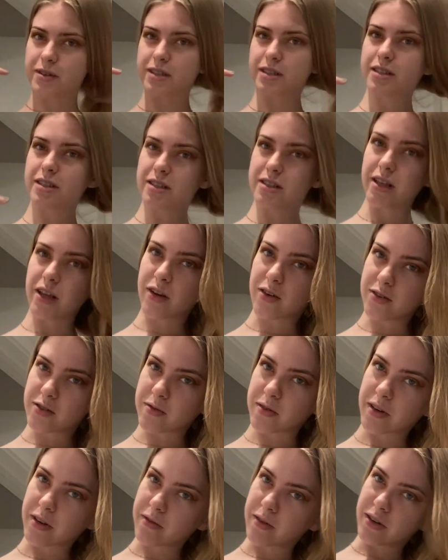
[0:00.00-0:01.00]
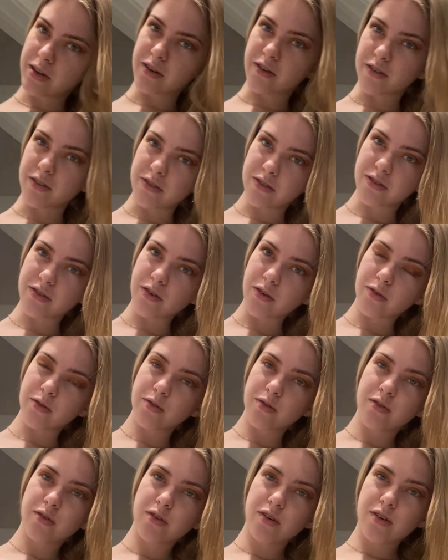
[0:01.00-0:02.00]
what does a single 21 year old
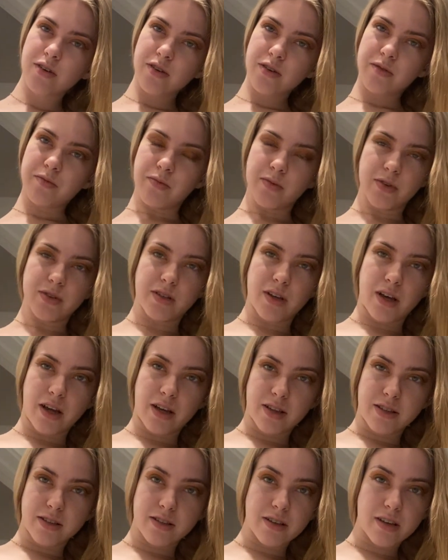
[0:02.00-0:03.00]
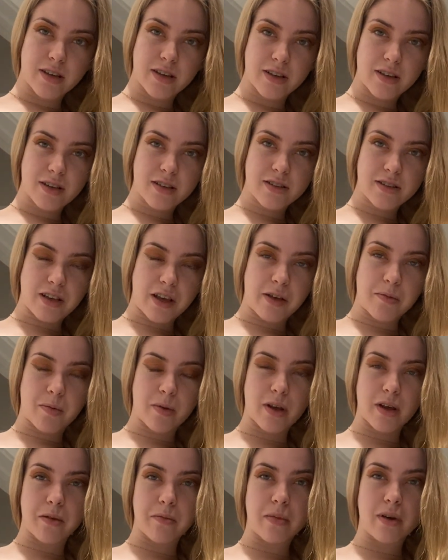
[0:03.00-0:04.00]
do besides like take
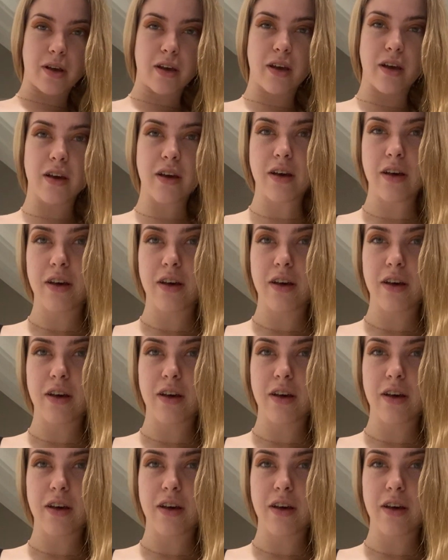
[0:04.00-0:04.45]
plan B?